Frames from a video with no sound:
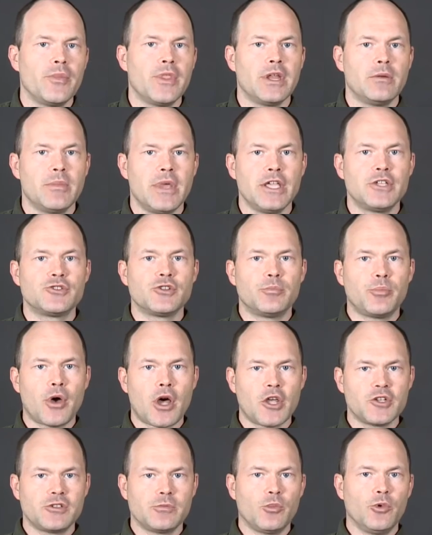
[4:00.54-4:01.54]
that makes it
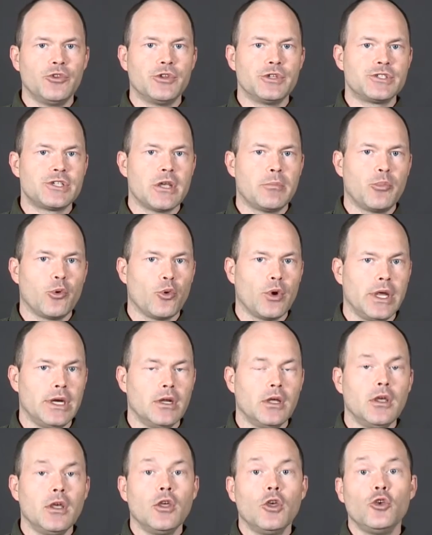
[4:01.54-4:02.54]
possible to separate
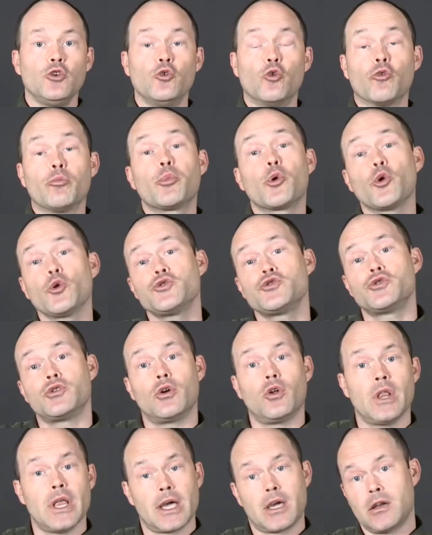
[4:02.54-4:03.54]
your
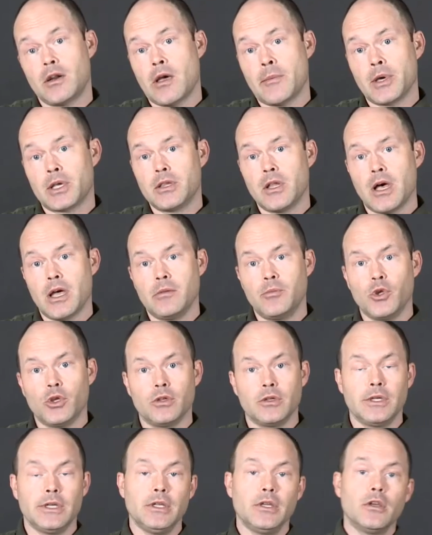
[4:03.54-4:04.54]
personal economic
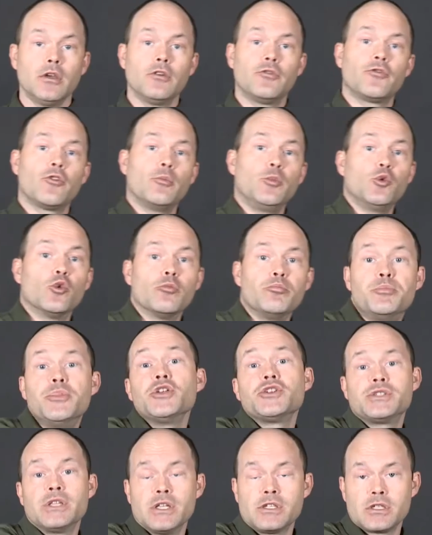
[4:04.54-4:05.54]
liability from your
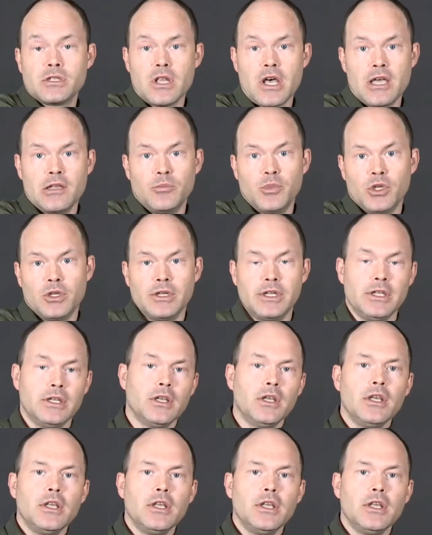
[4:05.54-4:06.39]
business liability.